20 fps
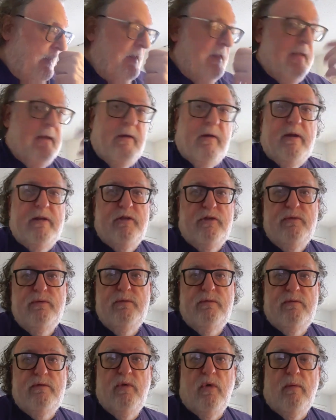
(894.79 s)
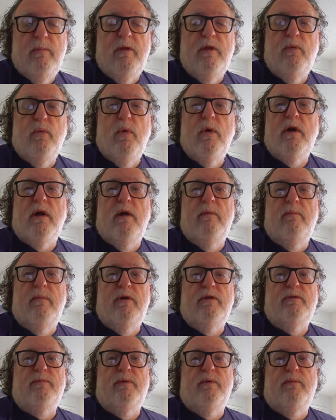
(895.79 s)
Now, I do normally work on
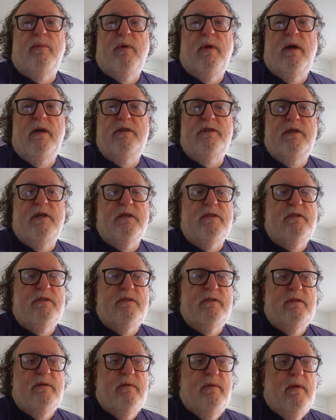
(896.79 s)
multiple projects,